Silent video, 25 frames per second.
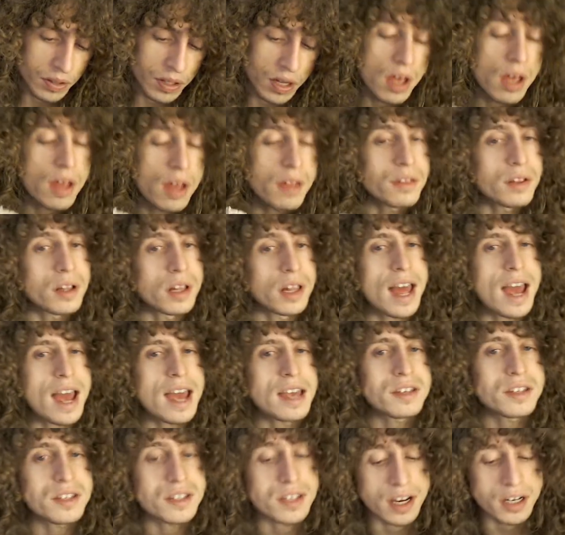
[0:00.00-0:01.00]
The
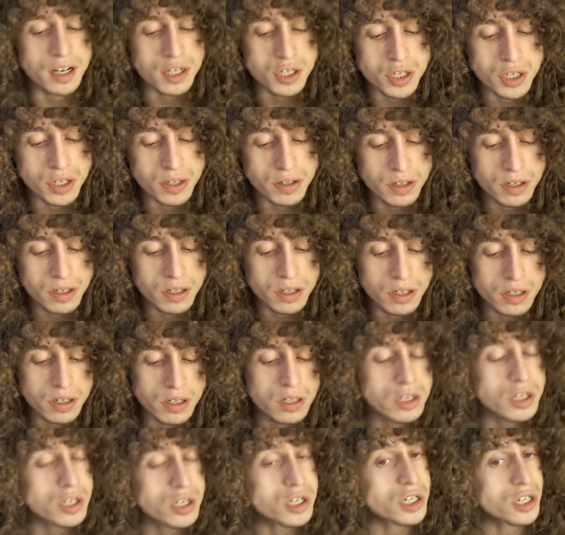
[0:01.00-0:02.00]
last section,
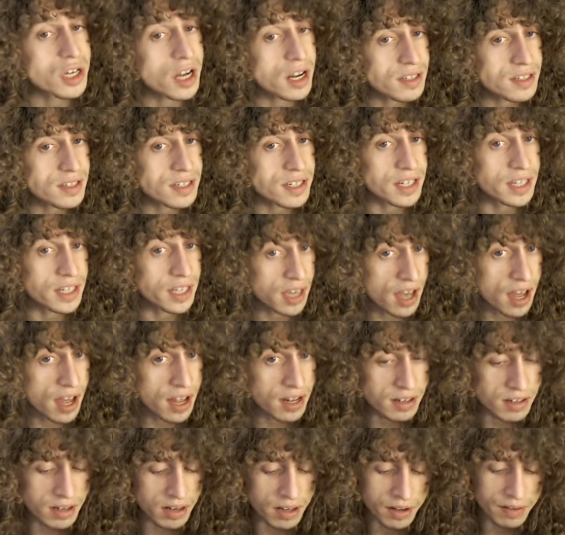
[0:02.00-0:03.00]
Shanti
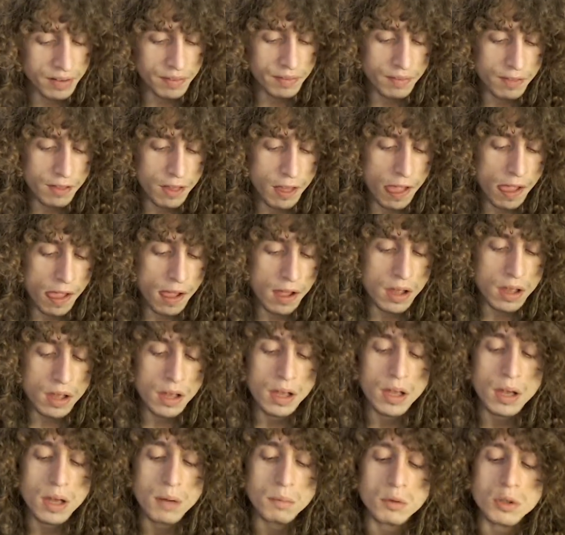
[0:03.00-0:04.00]
Khanda,
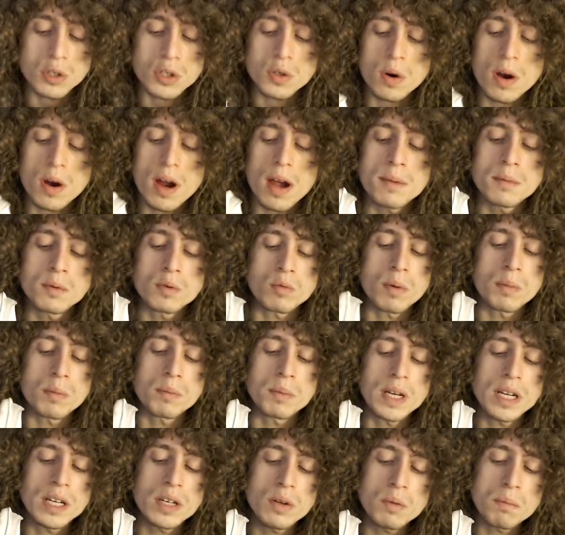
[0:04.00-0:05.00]
prescribes
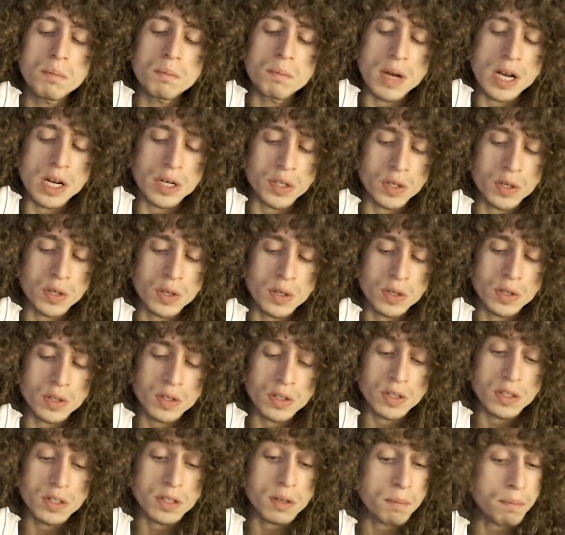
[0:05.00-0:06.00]
remedial measures
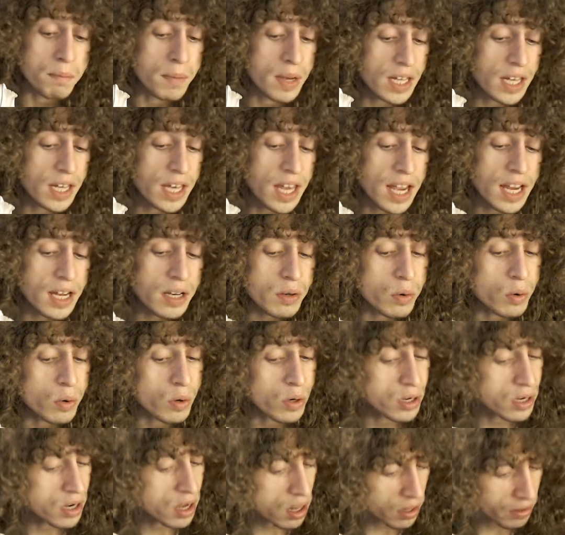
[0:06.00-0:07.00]
to mitigate or
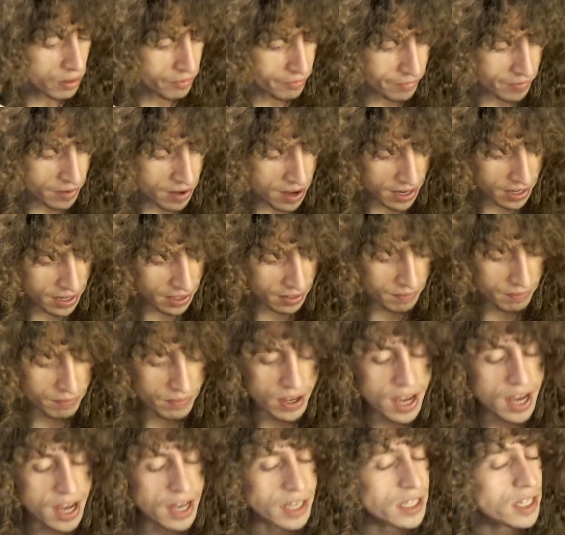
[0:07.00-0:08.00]
nullify
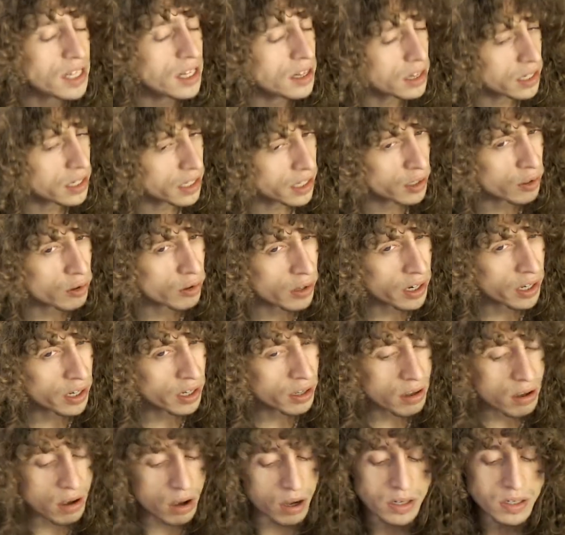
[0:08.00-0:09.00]
any lingering
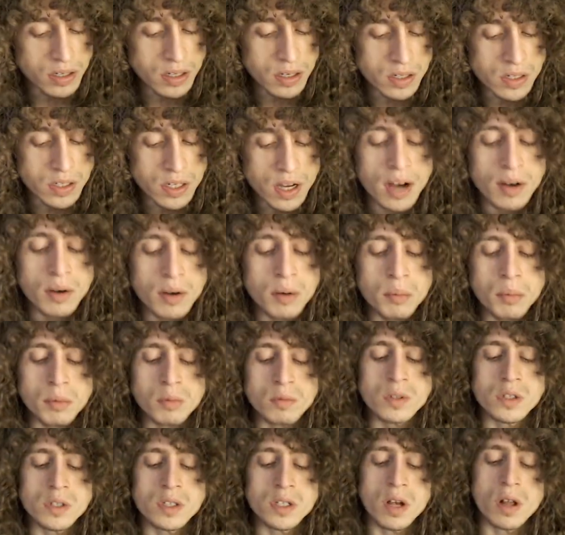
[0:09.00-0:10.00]
undesirable
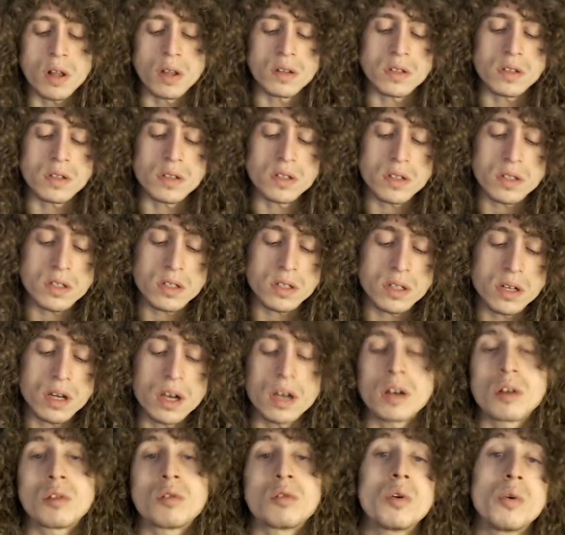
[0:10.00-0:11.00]
results
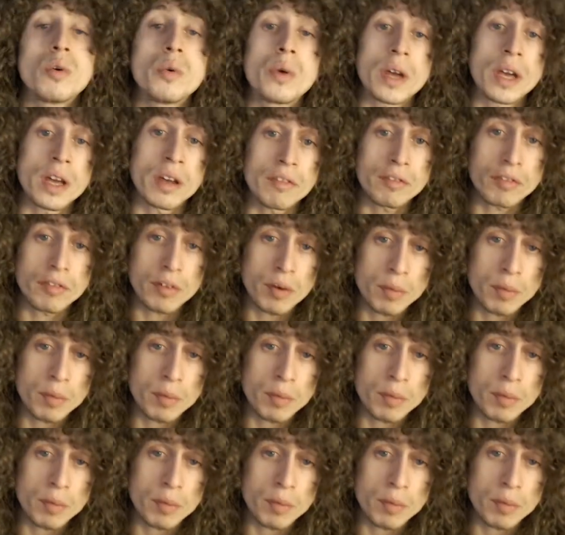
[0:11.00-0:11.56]
accruing from